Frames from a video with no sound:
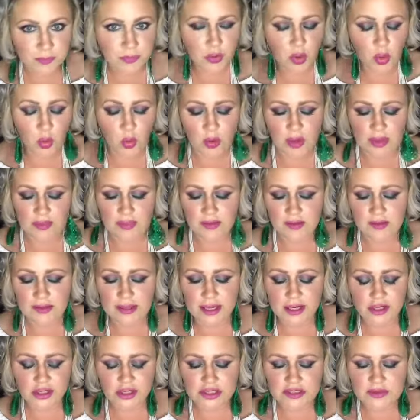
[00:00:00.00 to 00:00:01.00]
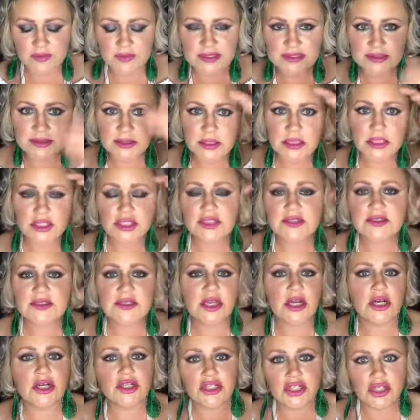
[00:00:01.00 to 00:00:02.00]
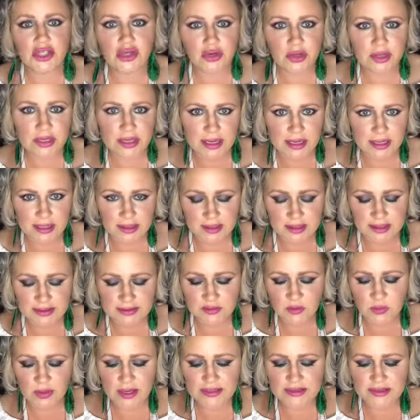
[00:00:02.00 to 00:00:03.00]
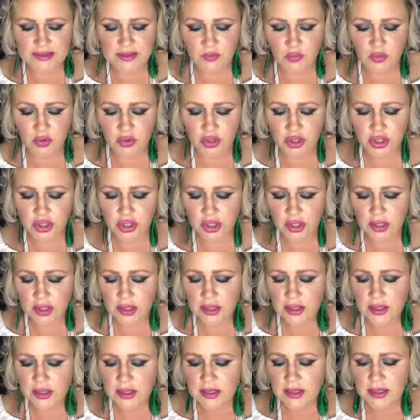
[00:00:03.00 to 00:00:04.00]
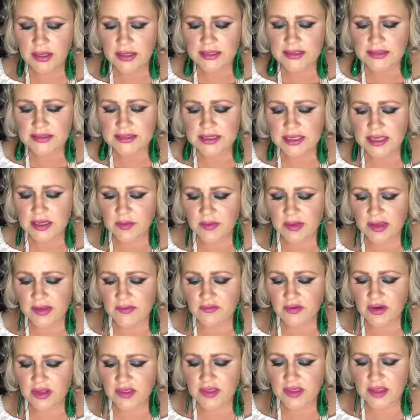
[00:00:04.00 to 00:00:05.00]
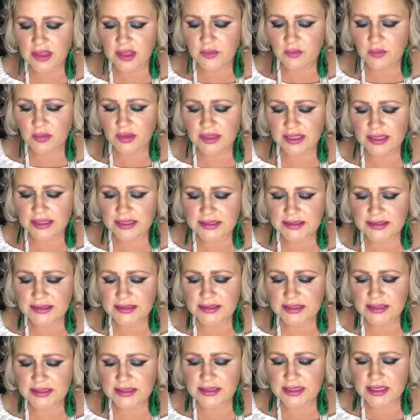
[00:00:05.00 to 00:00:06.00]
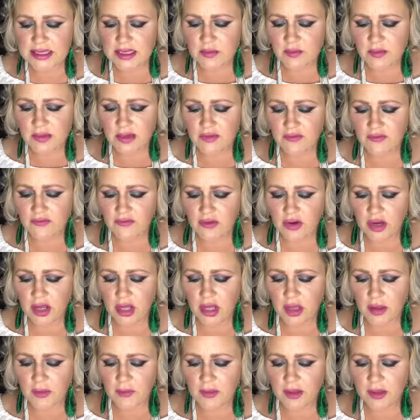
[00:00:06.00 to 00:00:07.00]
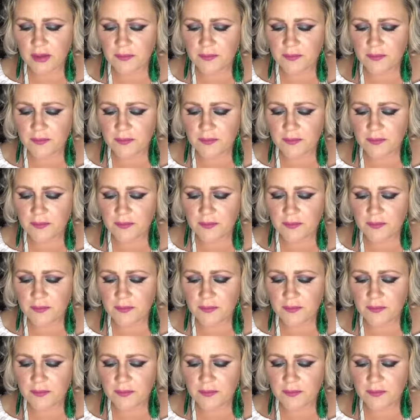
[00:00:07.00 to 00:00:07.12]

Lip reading: one. The liner is basically just there to create a nice waxy border to keep everything in place and to keep it from